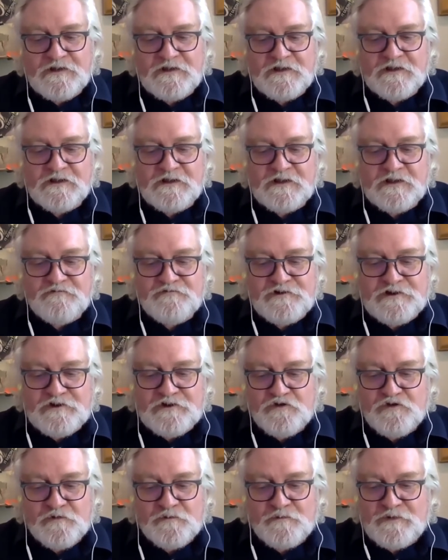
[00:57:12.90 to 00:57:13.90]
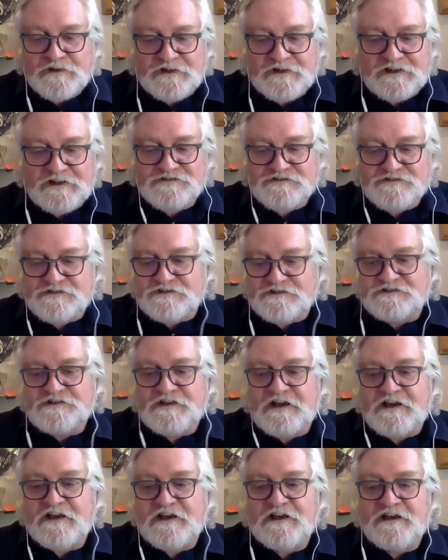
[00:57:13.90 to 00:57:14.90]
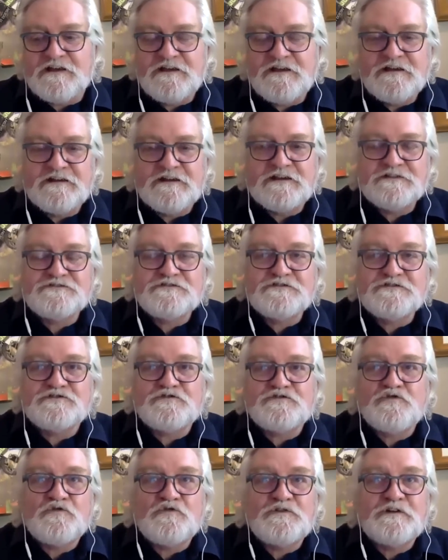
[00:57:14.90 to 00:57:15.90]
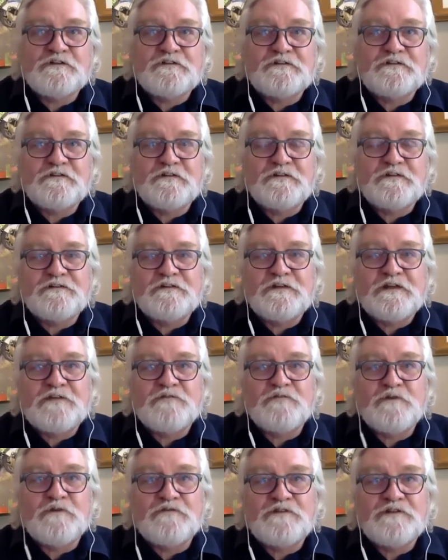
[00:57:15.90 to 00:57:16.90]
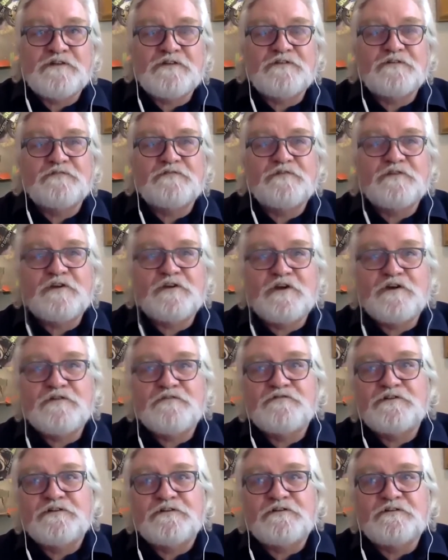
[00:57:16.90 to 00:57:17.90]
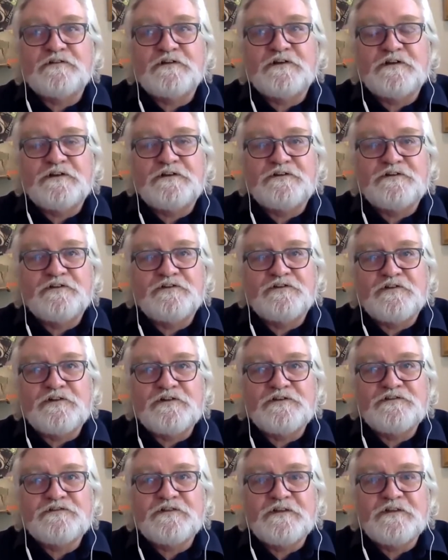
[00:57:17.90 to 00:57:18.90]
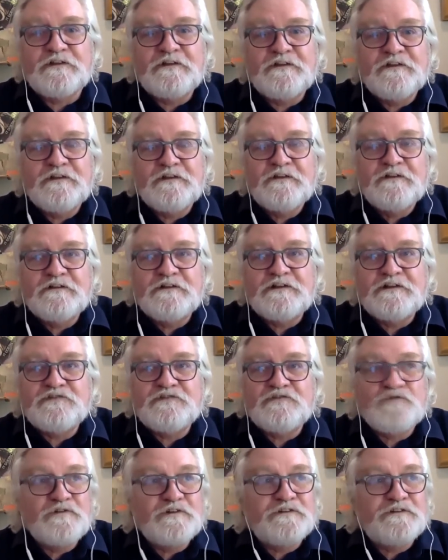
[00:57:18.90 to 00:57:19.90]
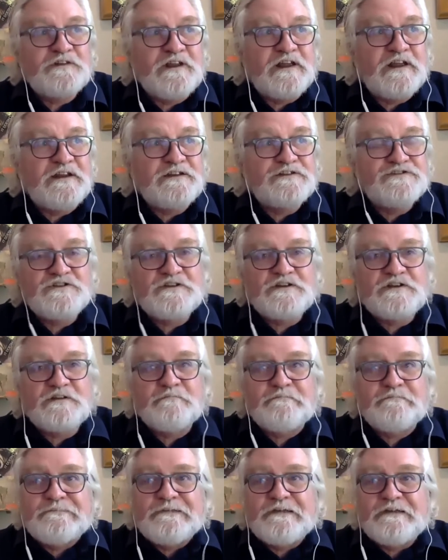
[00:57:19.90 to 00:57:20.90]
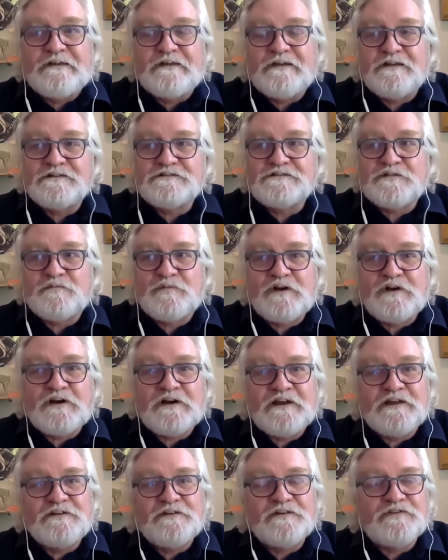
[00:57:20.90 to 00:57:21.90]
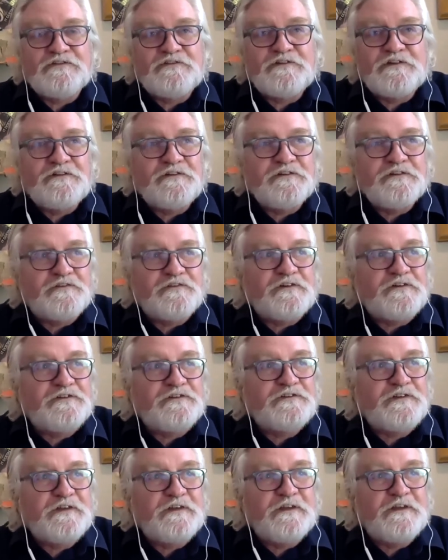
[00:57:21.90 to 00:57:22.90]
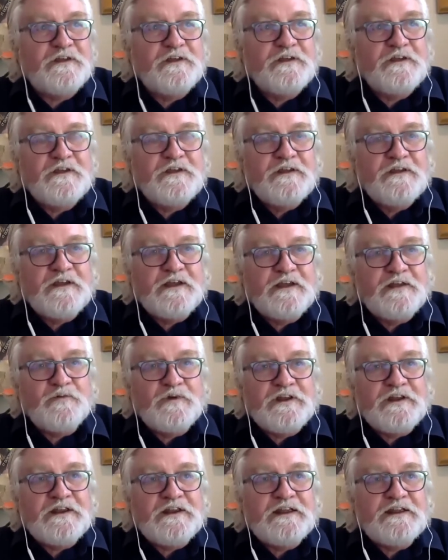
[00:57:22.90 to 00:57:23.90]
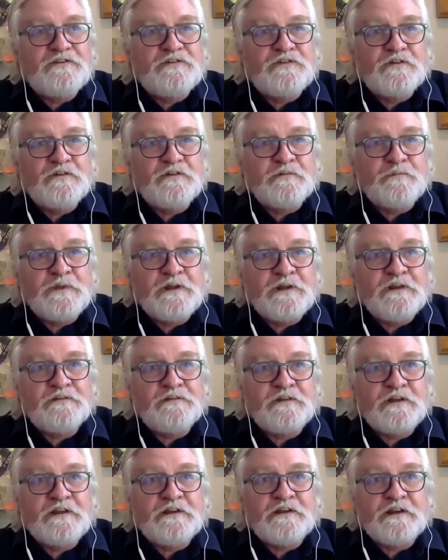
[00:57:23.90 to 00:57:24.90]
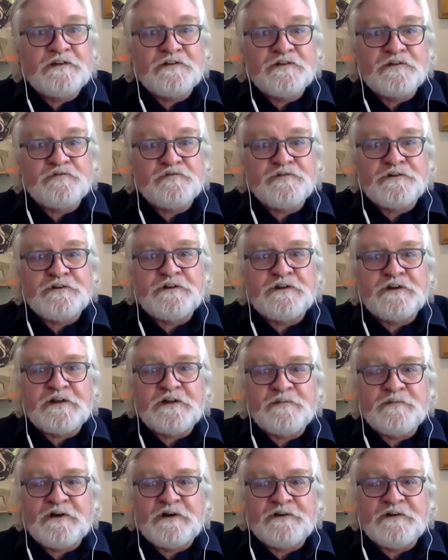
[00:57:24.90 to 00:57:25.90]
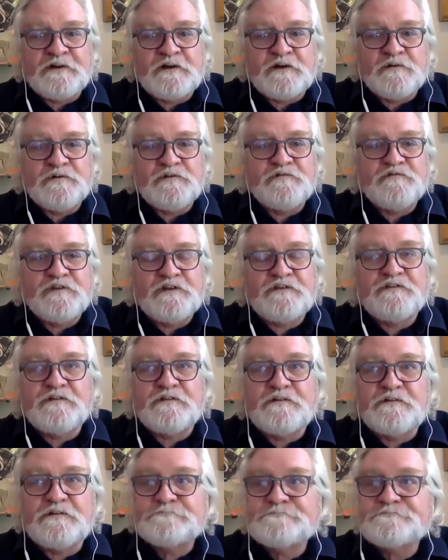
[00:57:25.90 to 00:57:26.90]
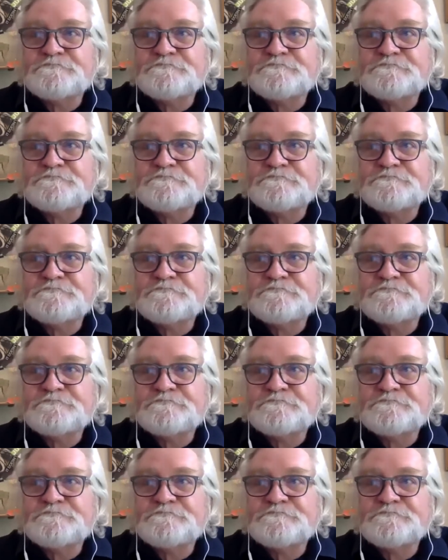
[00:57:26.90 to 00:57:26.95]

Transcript: uh, every hoop. And let's just say, let's just call it the equivalent of a COVID uh, disaster. Let's call it an energy supply industry disaster and we need to be thinking differently about how we fix it.